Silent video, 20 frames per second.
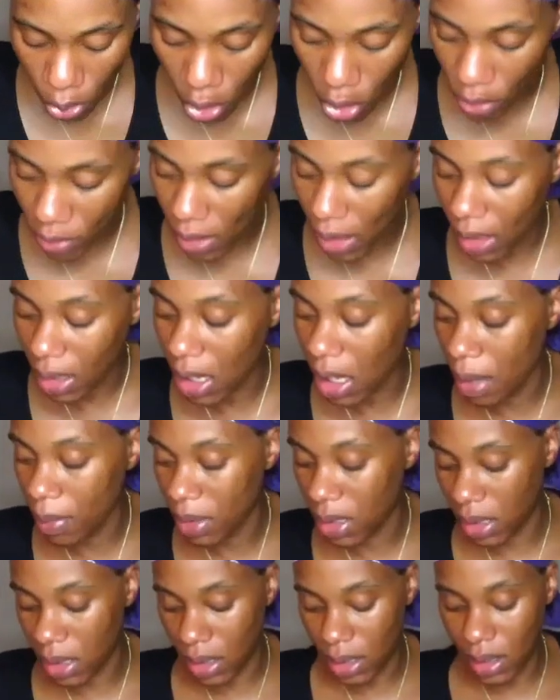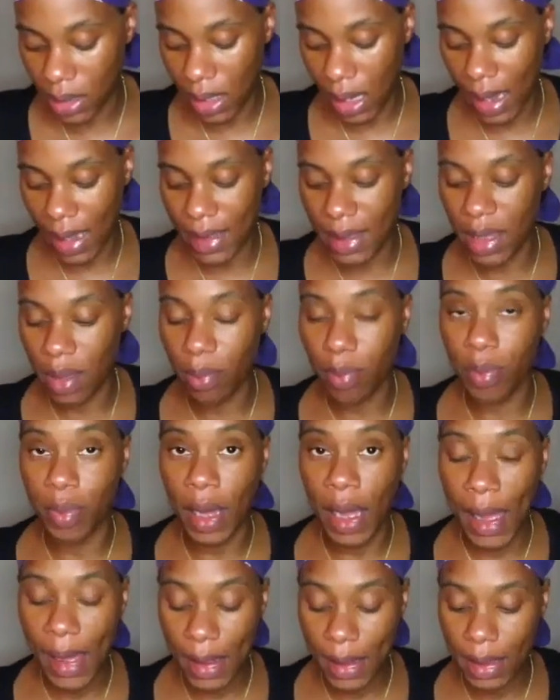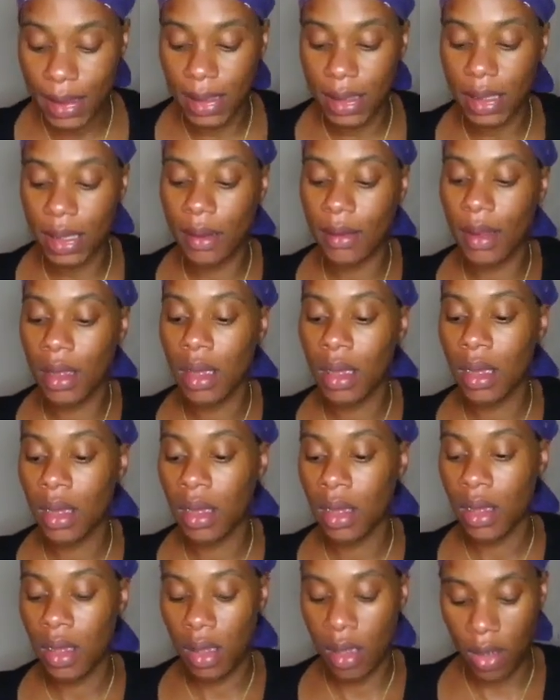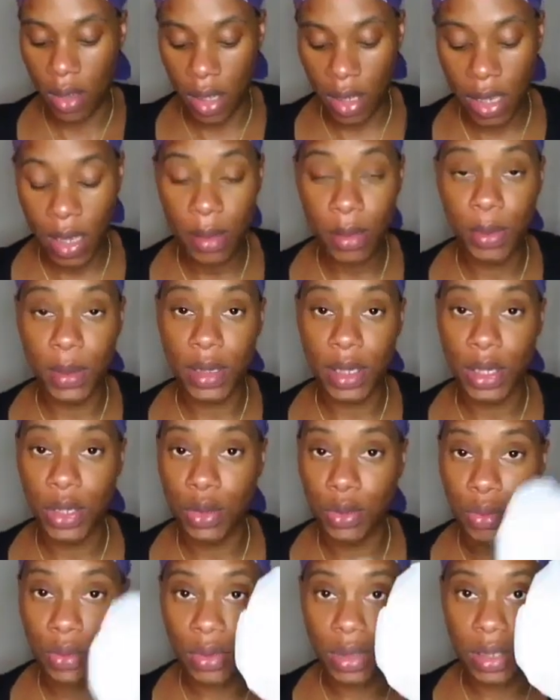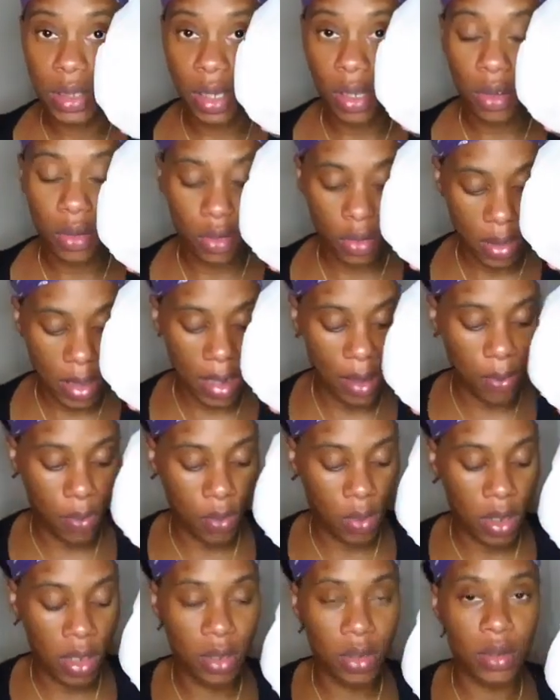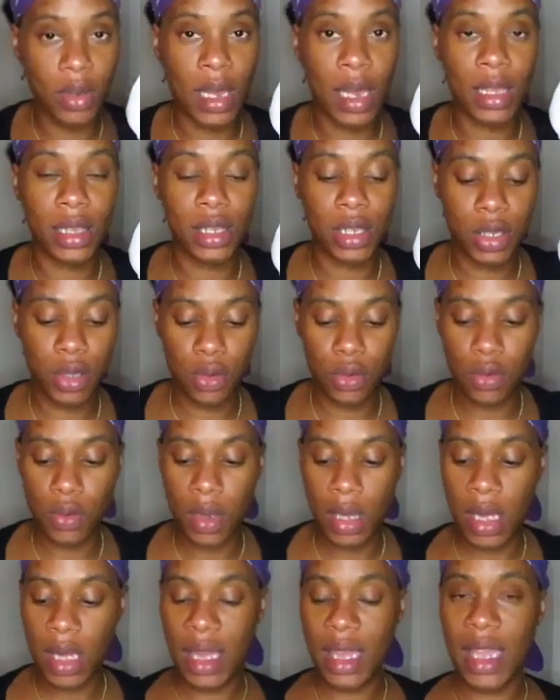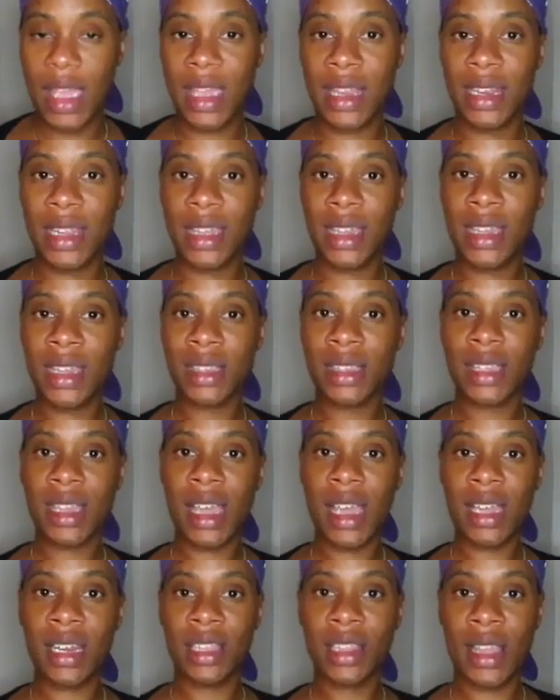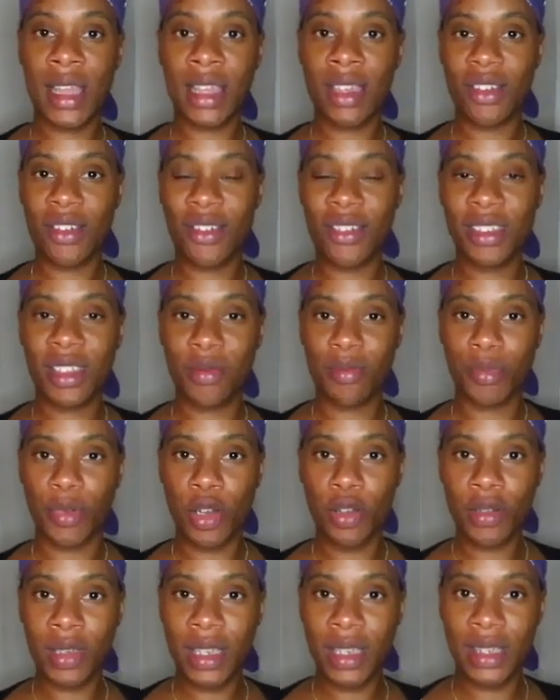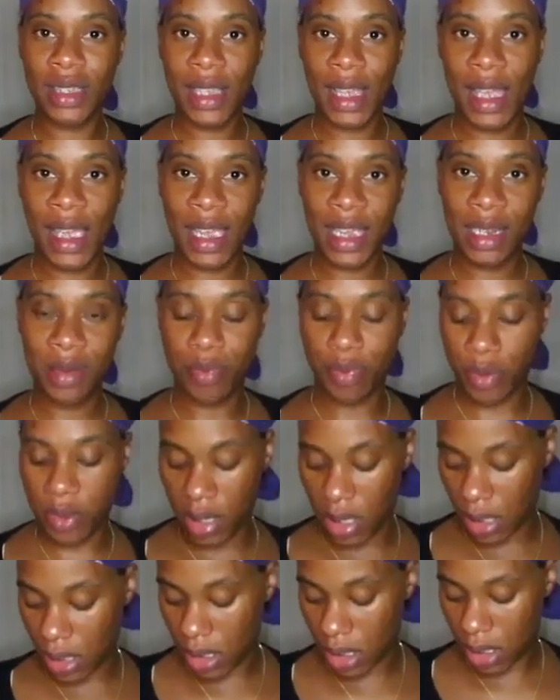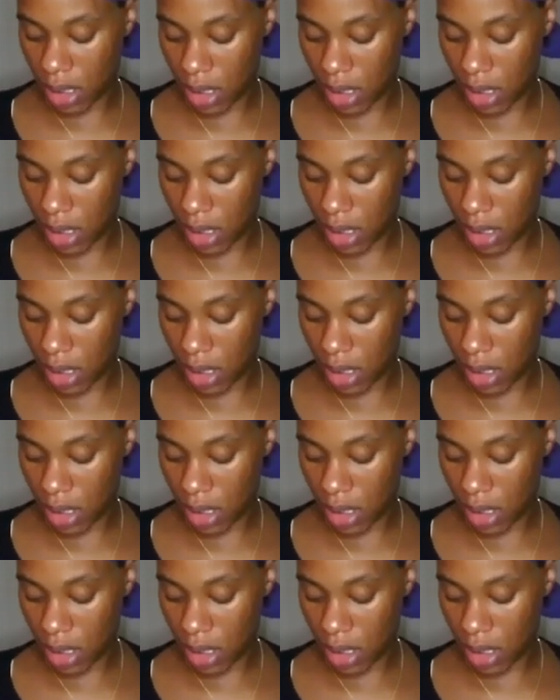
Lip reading: all that comes inside the box. It comes with 2, so you got 1, you got 2. And it is kind of like on the bulky side, but